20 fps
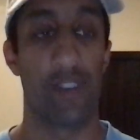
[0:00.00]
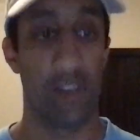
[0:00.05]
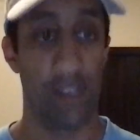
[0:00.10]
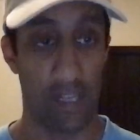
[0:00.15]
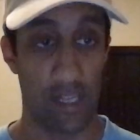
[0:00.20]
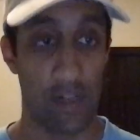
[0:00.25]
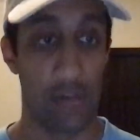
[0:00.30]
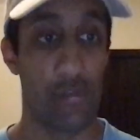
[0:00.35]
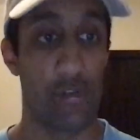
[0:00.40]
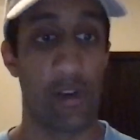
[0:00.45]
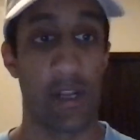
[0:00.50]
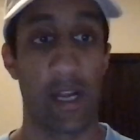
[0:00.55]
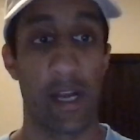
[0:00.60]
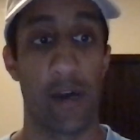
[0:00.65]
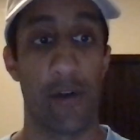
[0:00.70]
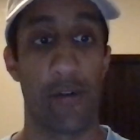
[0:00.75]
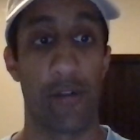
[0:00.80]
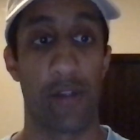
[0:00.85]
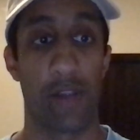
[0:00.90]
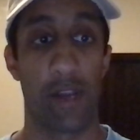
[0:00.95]
including
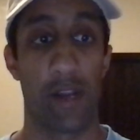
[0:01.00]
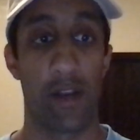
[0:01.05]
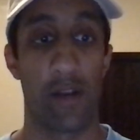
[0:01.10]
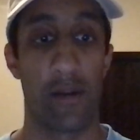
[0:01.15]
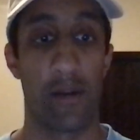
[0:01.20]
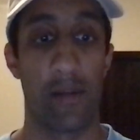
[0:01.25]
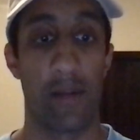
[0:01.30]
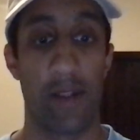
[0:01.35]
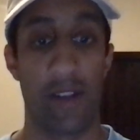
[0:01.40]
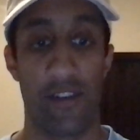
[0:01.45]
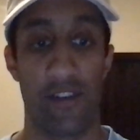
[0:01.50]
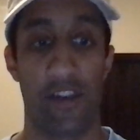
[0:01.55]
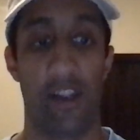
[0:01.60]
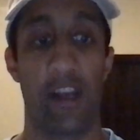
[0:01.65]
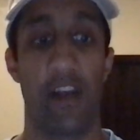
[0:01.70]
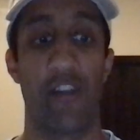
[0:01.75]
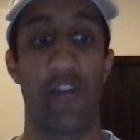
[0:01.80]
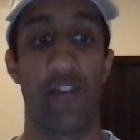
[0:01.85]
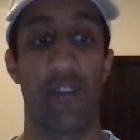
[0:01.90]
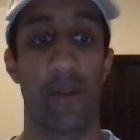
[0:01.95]
healthcare,
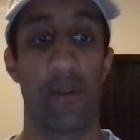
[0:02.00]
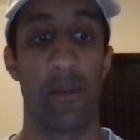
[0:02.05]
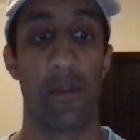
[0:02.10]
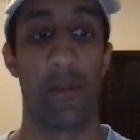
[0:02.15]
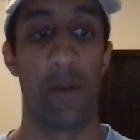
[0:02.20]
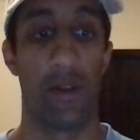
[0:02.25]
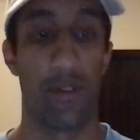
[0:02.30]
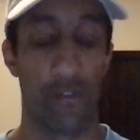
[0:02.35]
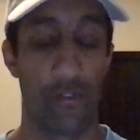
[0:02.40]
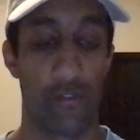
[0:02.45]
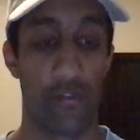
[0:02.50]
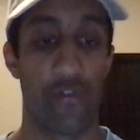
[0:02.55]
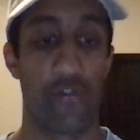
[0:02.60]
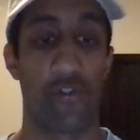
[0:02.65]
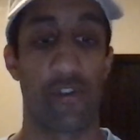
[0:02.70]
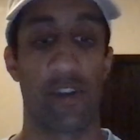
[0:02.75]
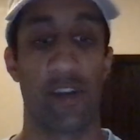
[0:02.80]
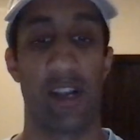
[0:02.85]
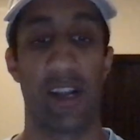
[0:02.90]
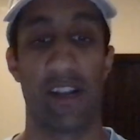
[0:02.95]
education, social
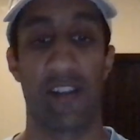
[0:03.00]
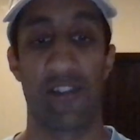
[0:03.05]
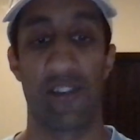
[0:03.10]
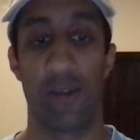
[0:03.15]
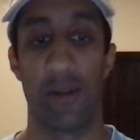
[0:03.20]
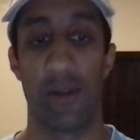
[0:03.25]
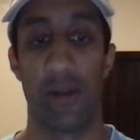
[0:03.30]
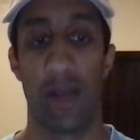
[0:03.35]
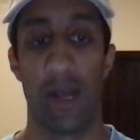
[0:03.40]
connection.